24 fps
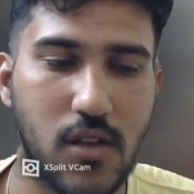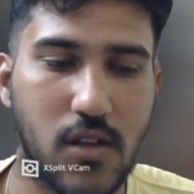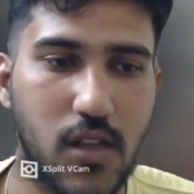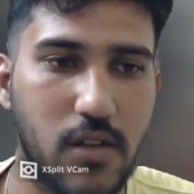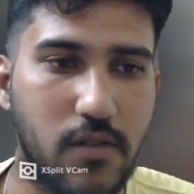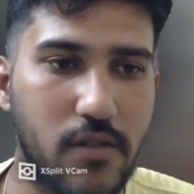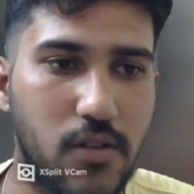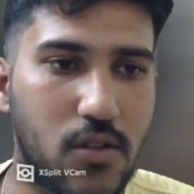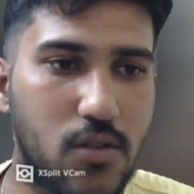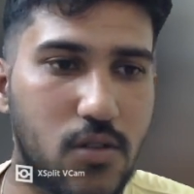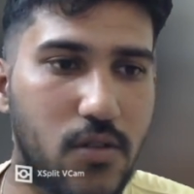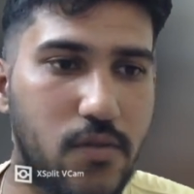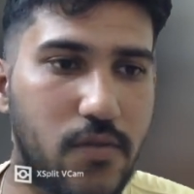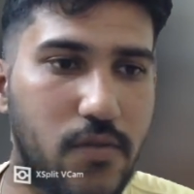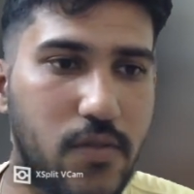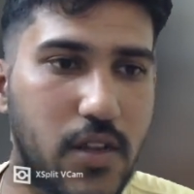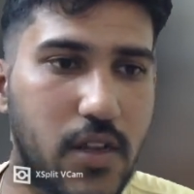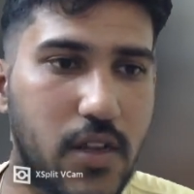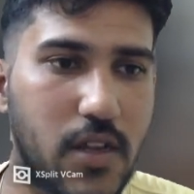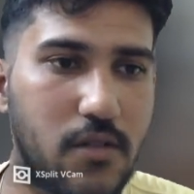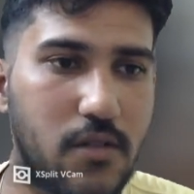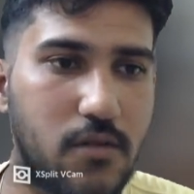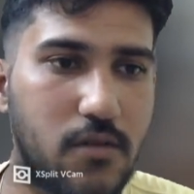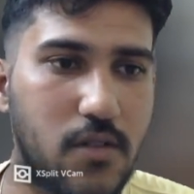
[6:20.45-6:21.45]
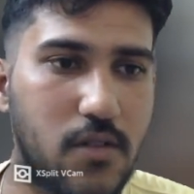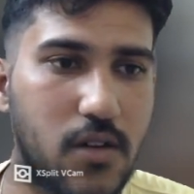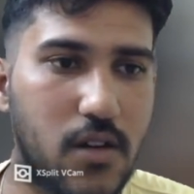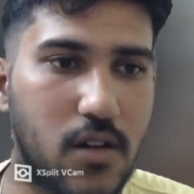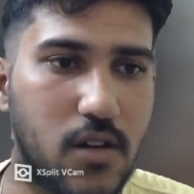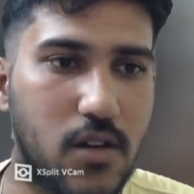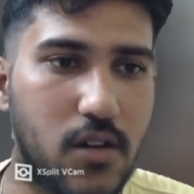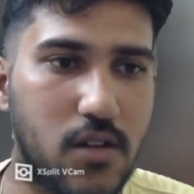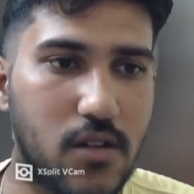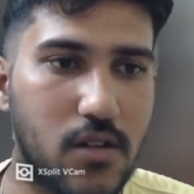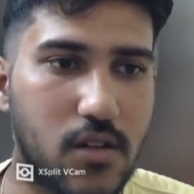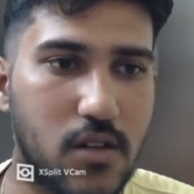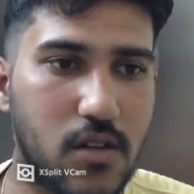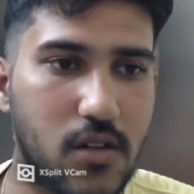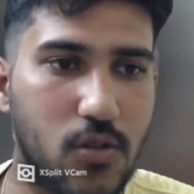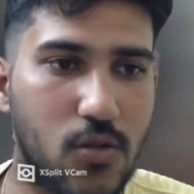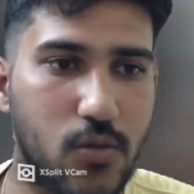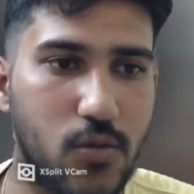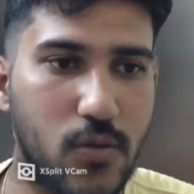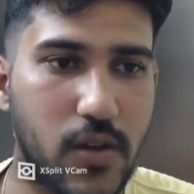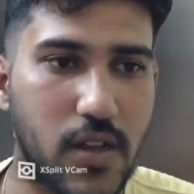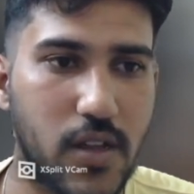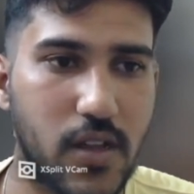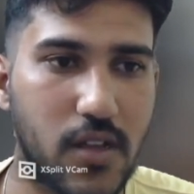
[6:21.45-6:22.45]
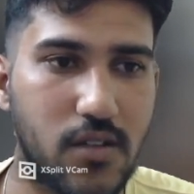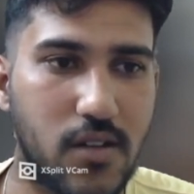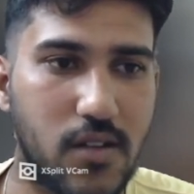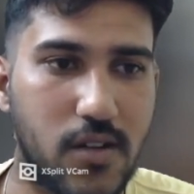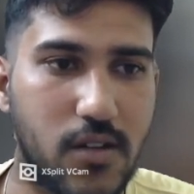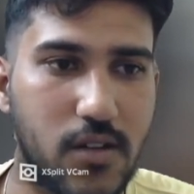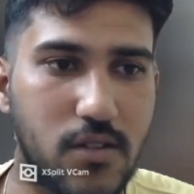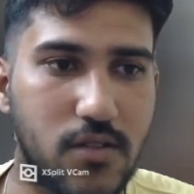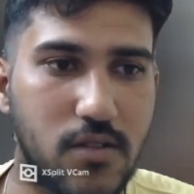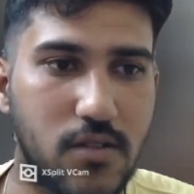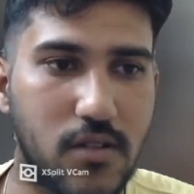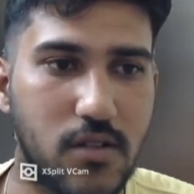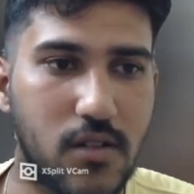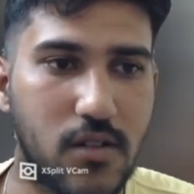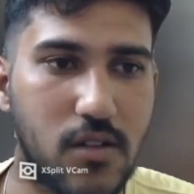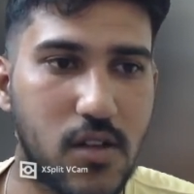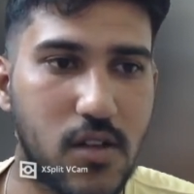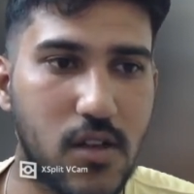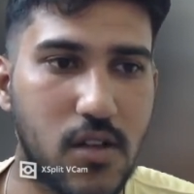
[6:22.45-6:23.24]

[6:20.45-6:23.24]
a lowercase letters here,